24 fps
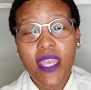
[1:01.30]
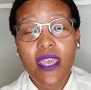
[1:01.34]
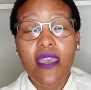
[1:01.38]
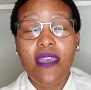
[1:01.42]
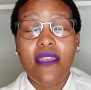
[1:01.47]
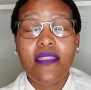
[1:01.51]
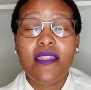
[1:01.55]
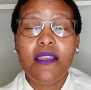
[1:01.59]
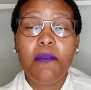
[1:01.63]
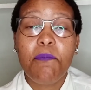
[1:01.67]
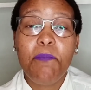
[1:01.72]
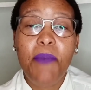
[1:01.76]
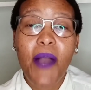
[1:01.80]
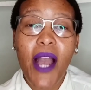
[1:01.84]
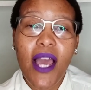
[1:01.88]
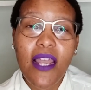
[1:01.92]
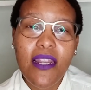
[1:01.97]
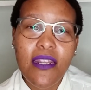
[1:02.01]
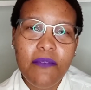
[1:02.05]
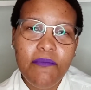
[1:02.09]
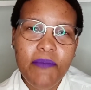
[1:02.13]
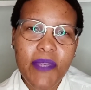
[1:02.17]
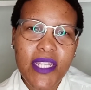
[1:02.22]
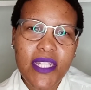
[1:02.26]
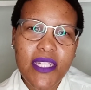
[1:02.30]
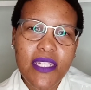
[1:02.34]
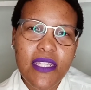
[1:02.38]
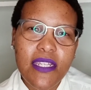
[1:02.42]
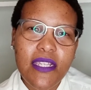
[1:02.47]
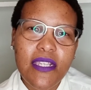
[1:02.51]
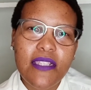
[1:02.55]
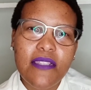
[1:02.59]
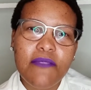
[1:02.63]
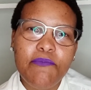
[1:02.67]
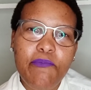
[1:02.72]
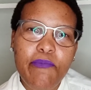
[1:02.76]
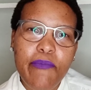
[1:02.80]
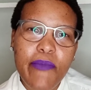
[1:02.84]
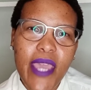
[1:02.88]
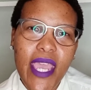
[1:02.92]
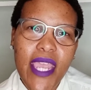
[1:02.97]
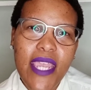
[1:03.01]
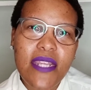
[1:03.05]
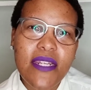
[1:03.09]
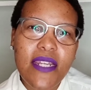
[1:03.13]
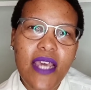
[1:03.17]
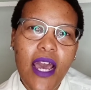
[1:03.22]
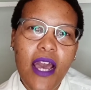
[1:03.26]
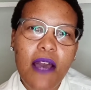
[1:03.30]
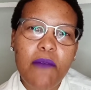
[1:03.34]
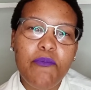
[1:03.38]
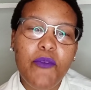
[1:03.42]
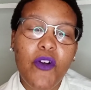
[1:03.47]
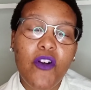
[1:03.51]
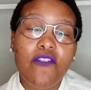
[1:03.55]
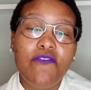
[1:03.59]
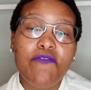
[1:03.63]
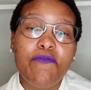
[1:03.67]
The Parliament is made up of